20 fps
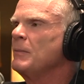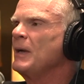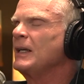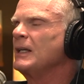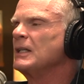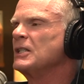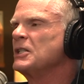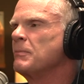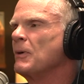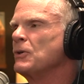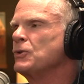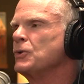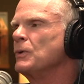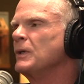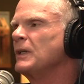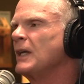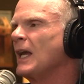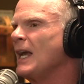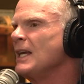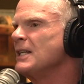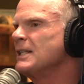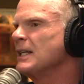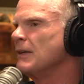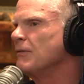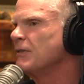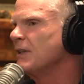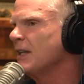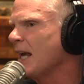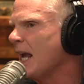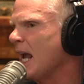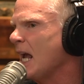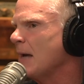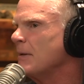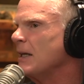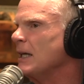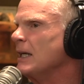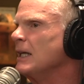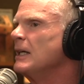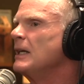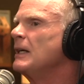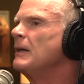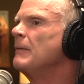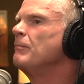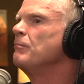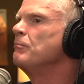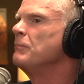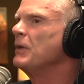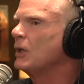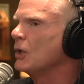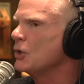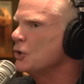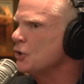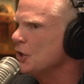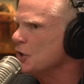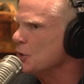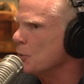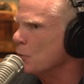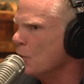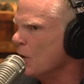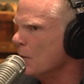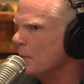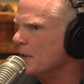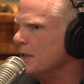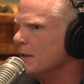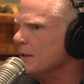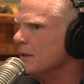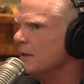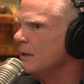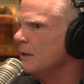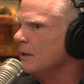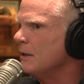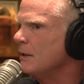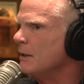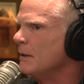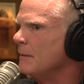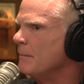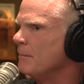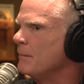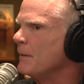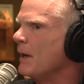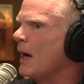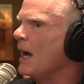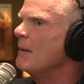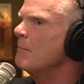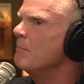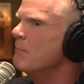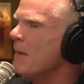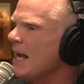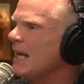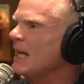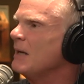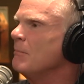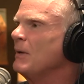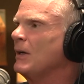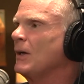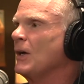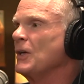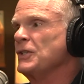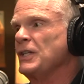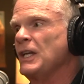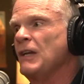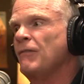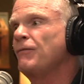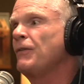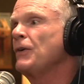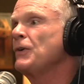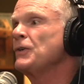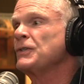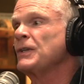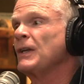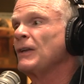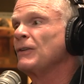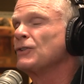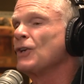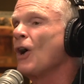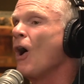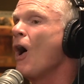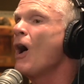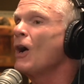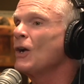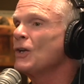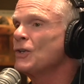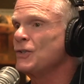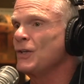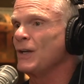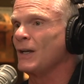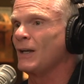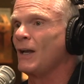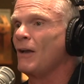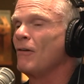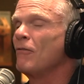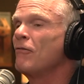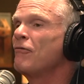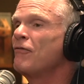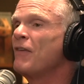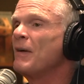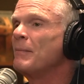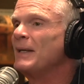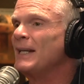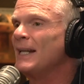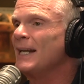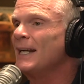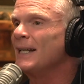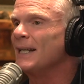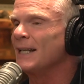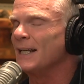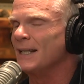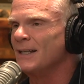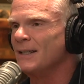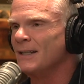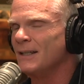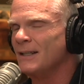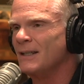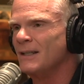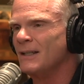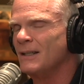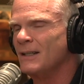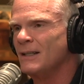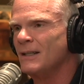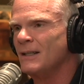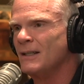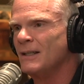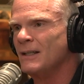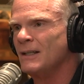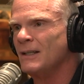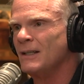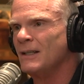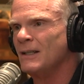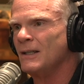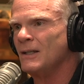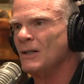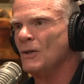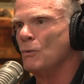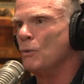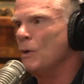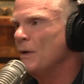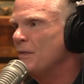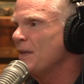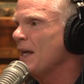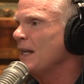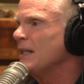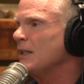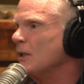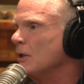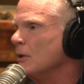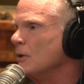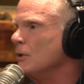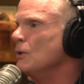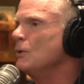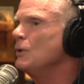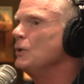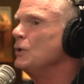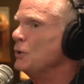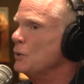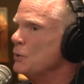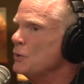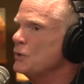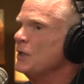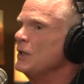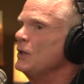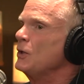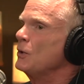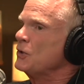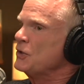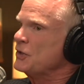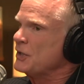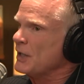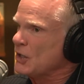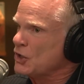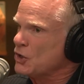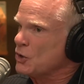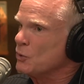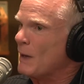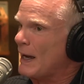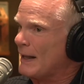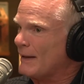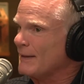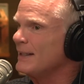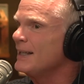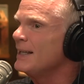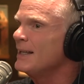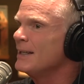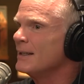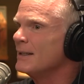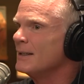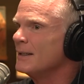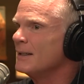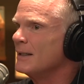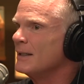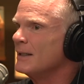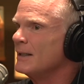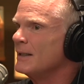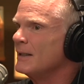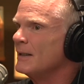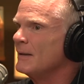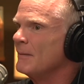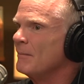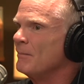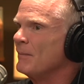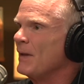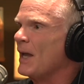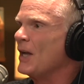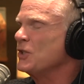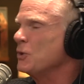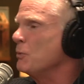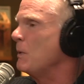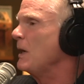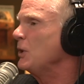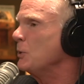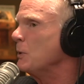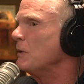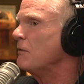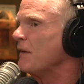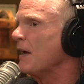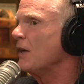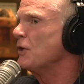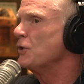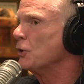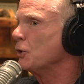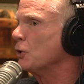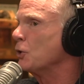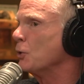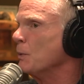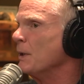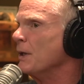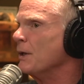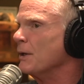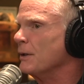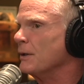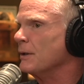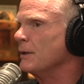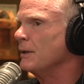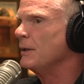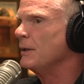to make a special case out of Cami because she's a woman. I make it because if there's toxic femininity, wouldn't that include using your sexuality as a way to advance your career?